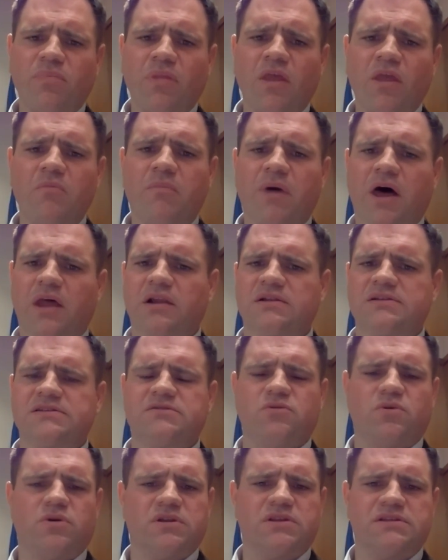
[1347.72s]
models,
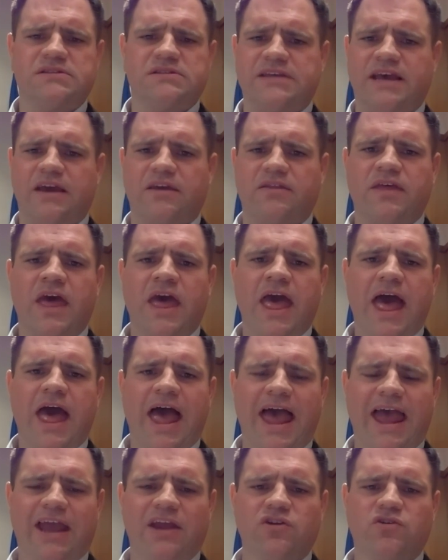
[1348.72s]
north and south?
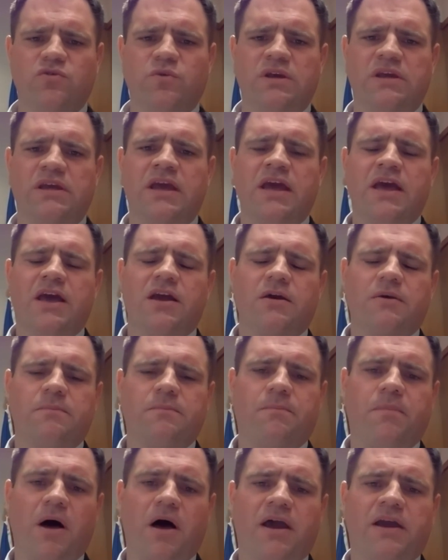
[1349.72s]
How do we
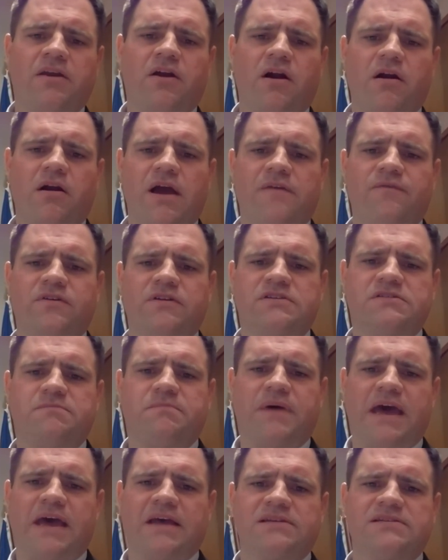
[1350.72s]
combine our efforts
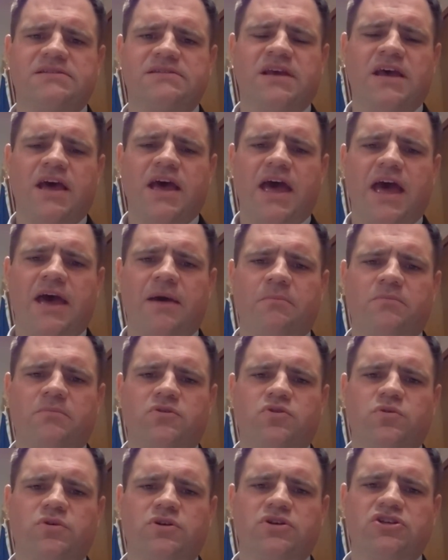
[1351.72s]
best
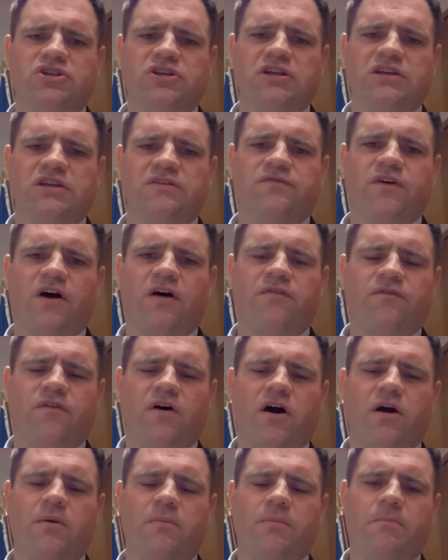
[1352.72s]
to achieve a
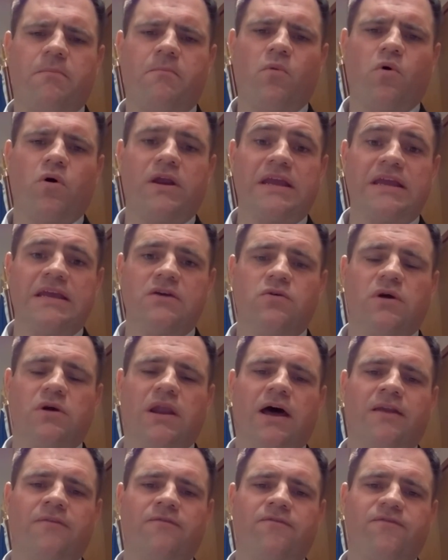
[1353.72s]
far more equal
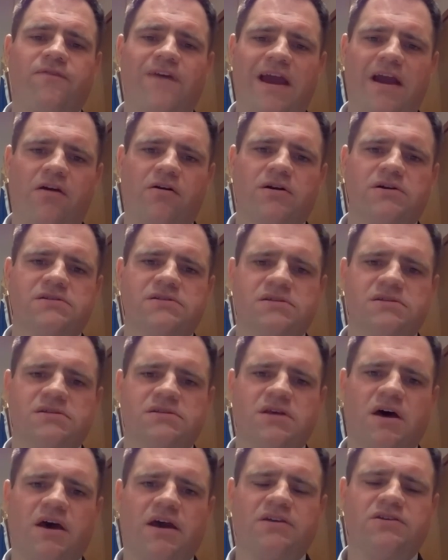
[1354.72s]
and fairer
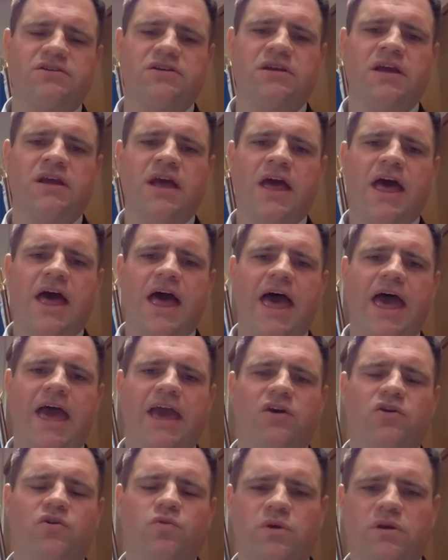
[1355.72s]
society? How
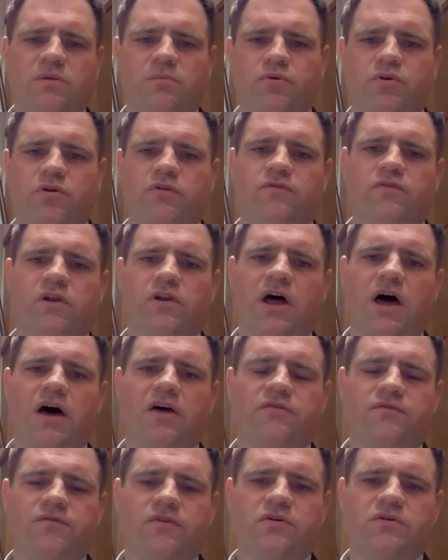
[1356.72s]
do we improve the lot
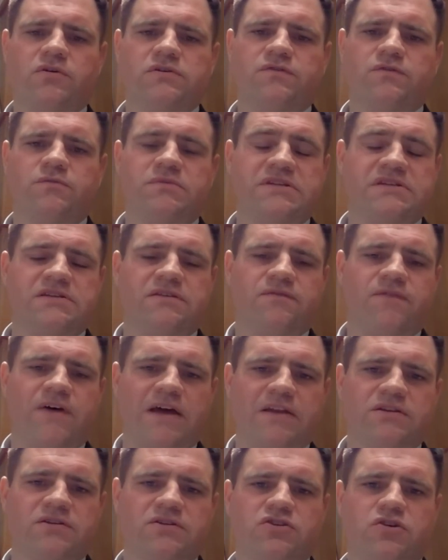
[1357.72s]
of those from
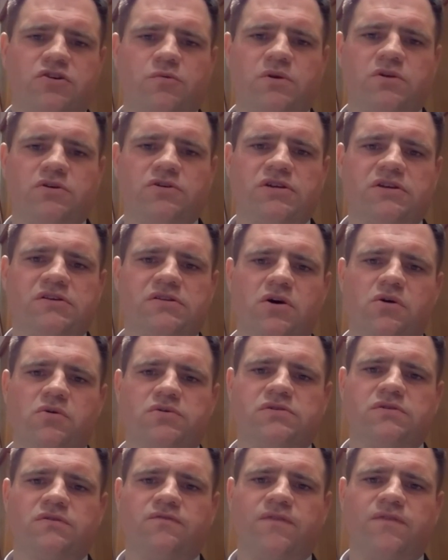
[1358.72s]
disadvantaged community,
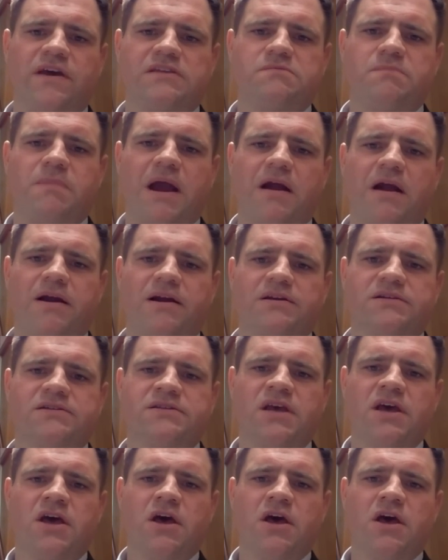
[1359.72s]
those who face barriers